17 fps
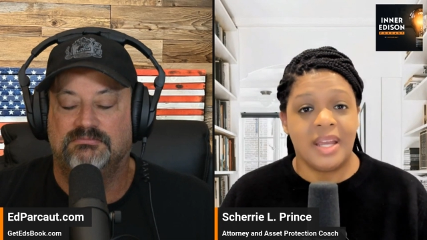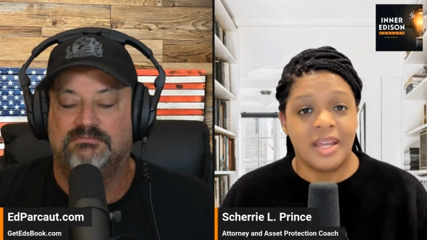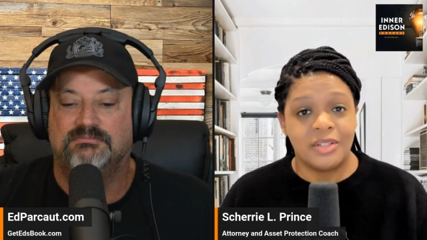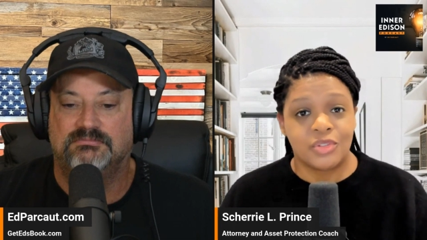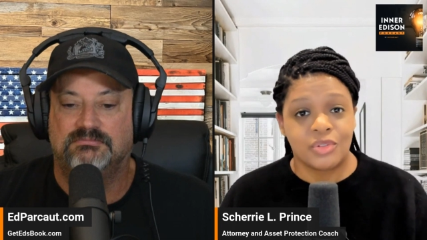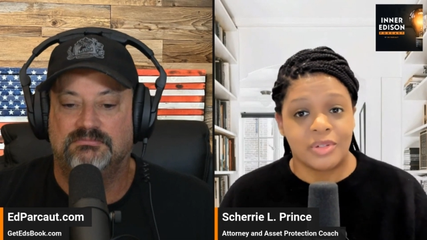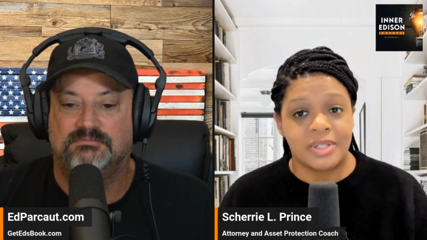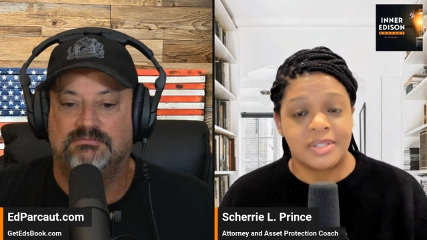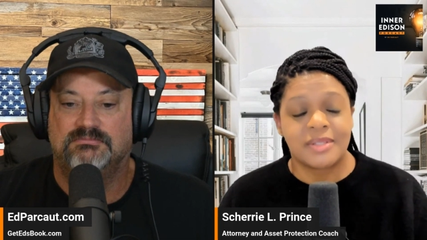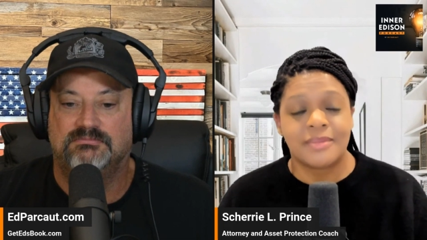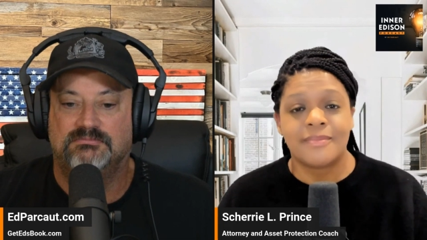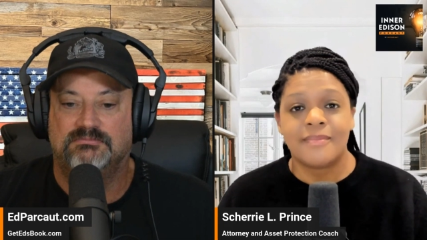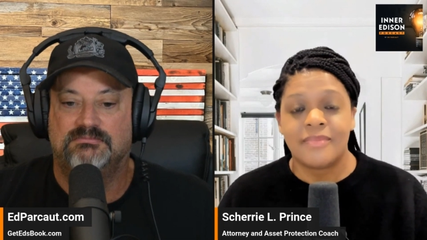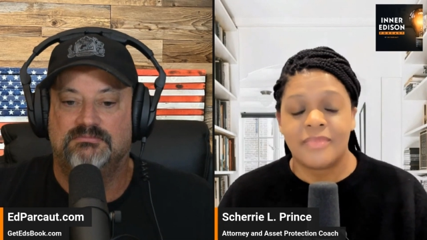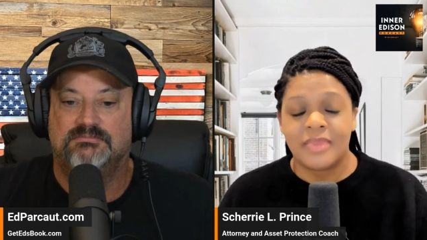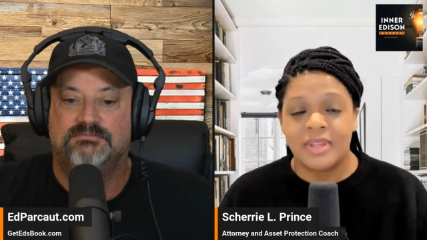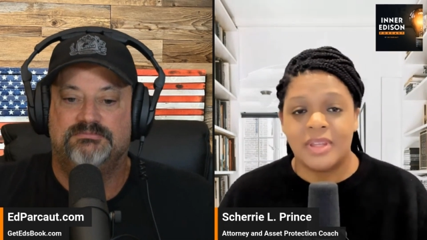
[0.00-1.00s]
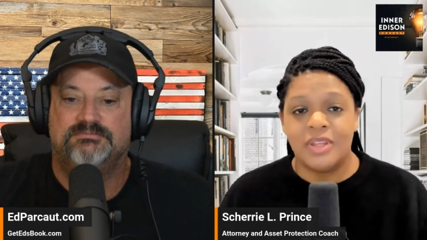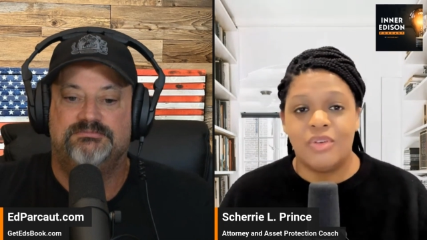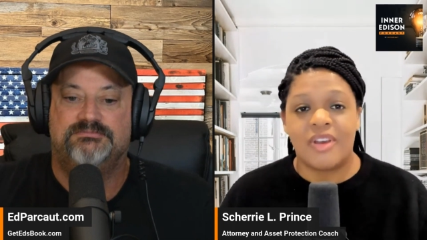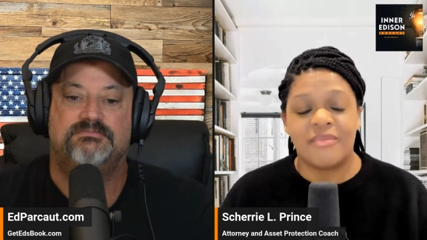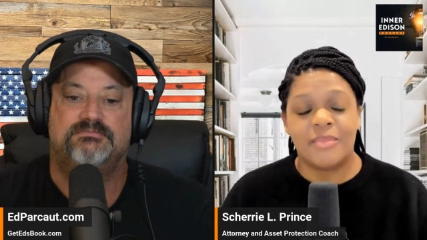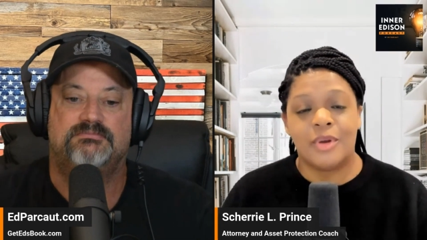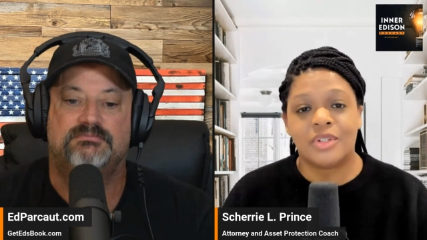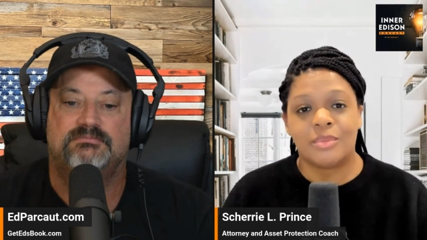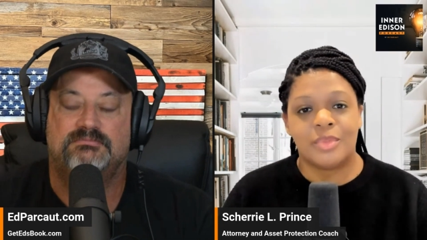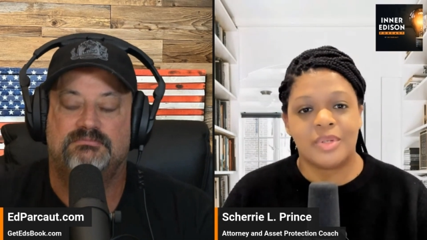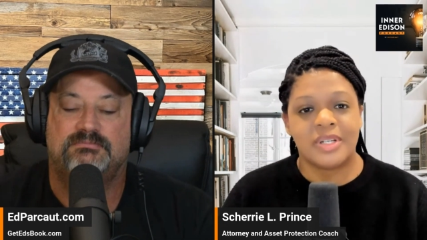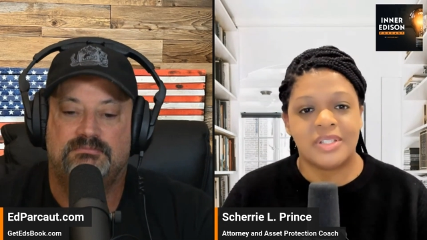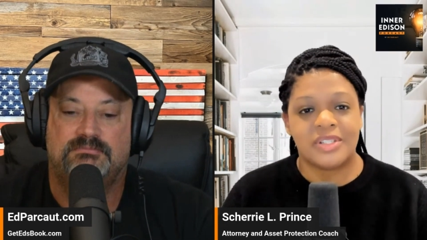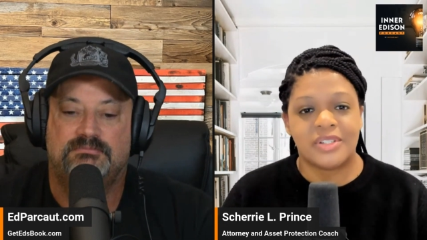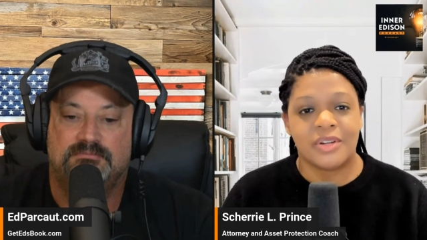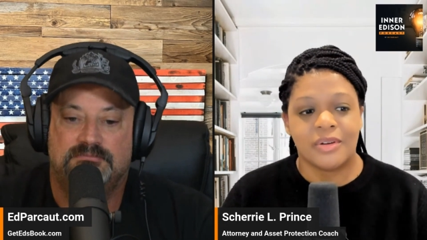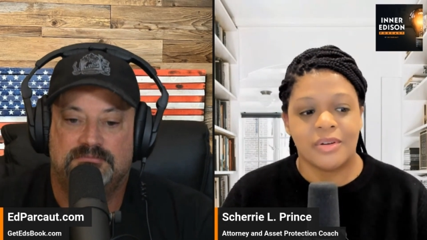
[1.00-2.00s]
Speaker 1: interests, you have multiple
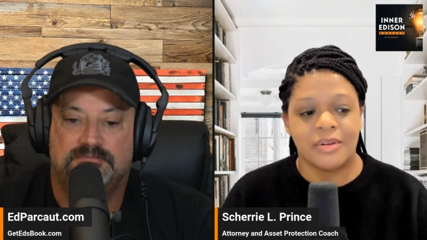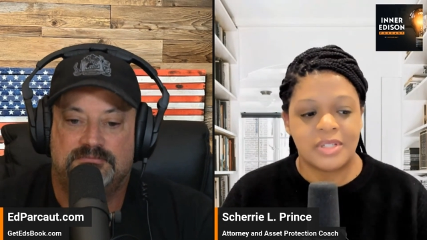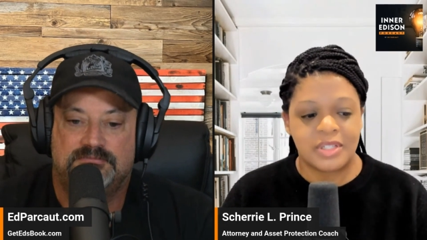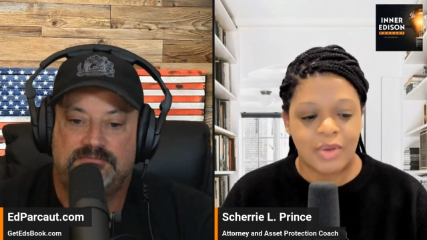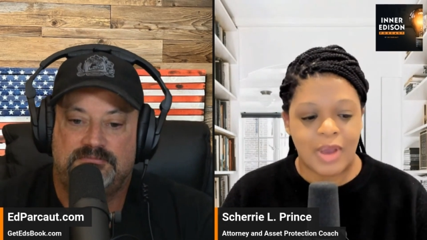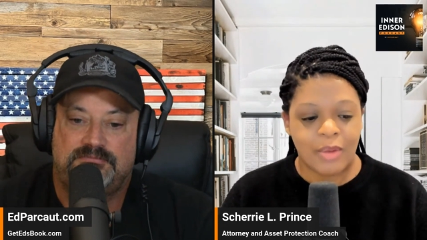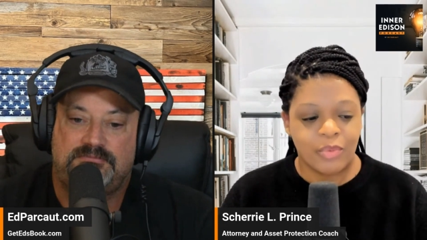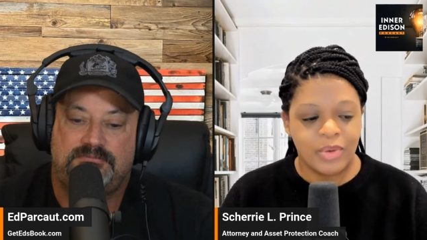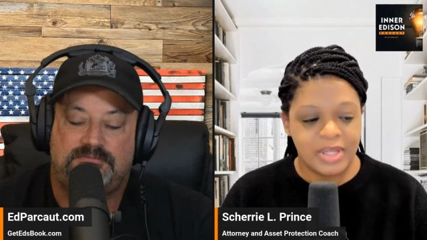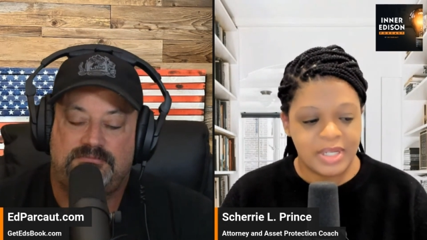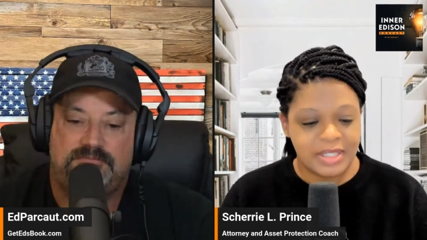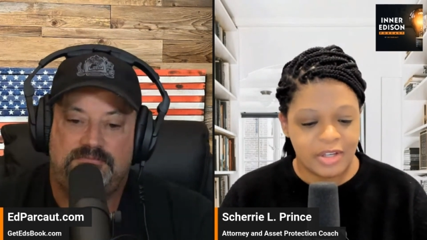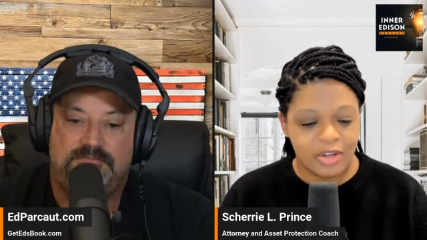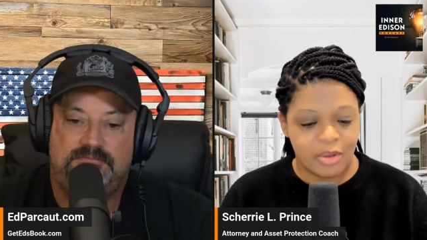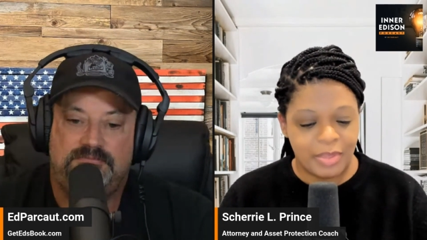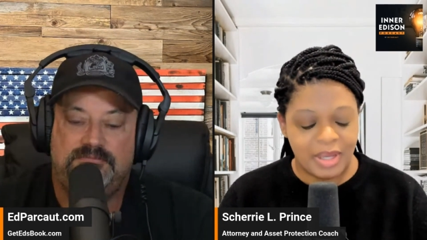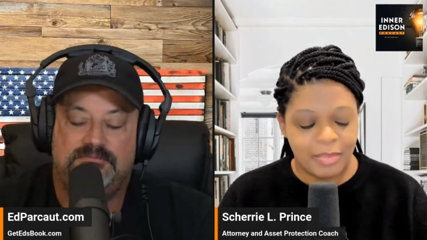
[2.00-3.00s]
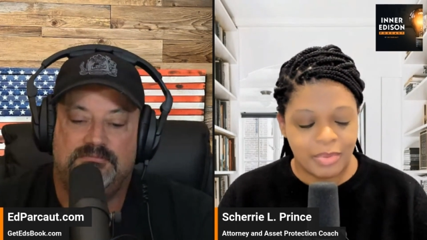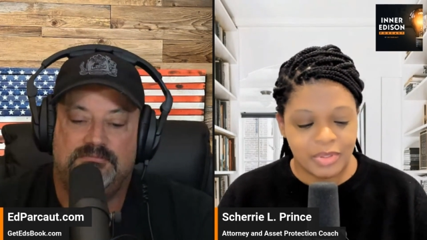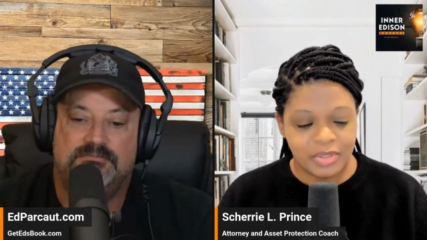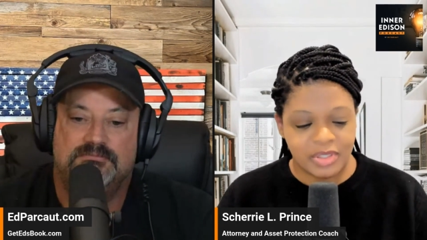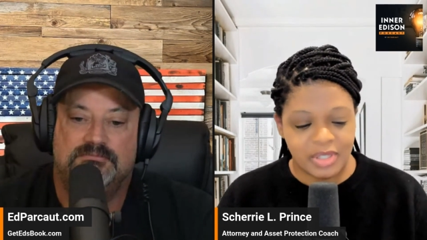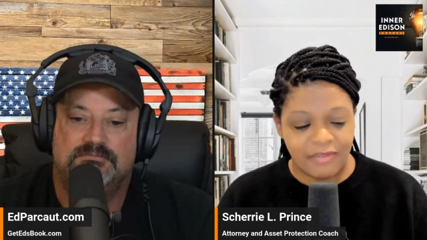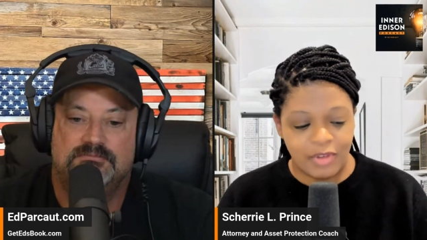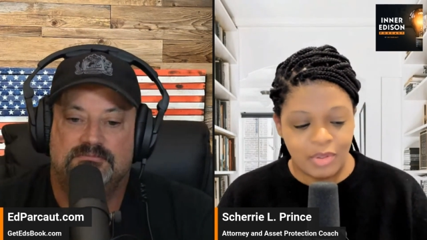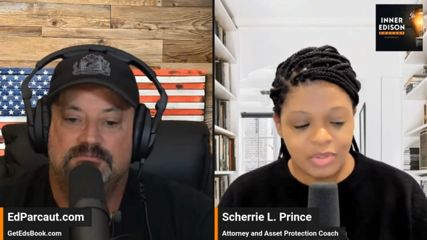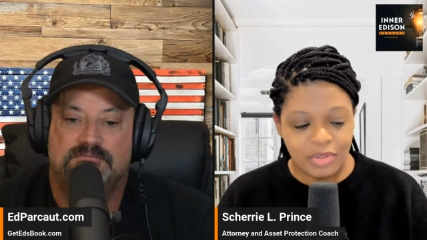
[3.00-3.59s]
concerns. So I really tell people, if you